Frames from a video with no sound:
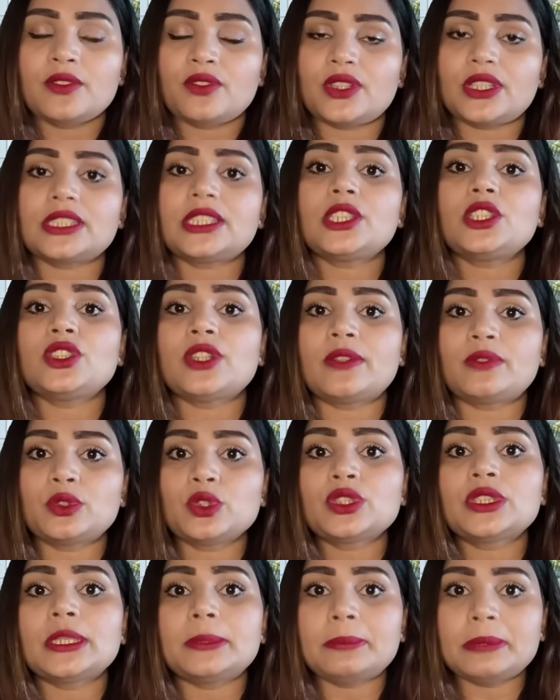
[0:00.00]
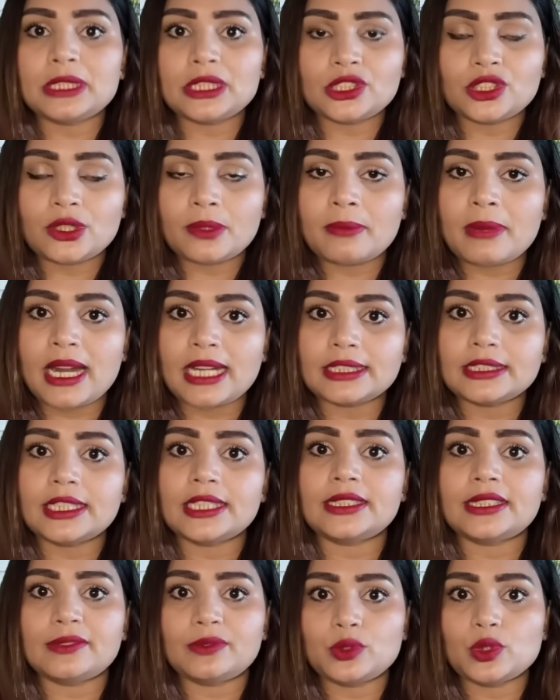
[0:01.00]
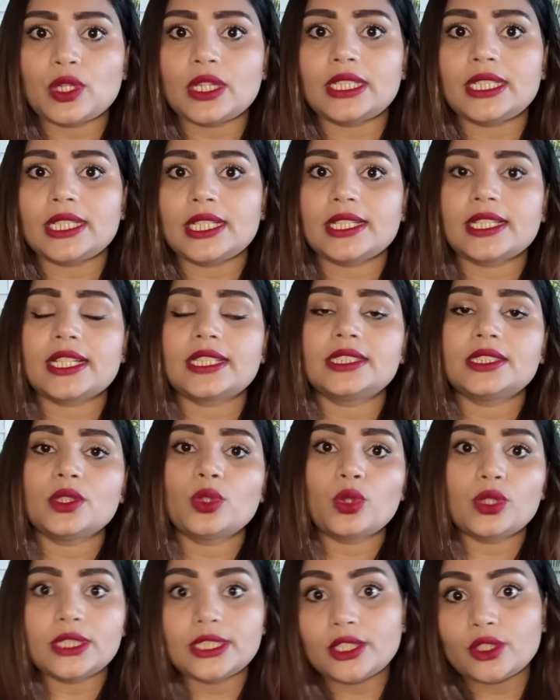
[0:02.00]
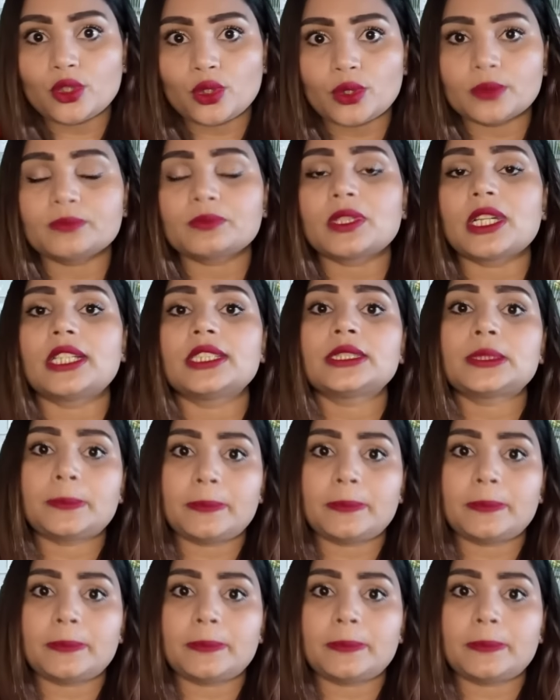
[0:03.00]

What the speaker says: Further, you have to keep it in your mind that if you are taking any holiday home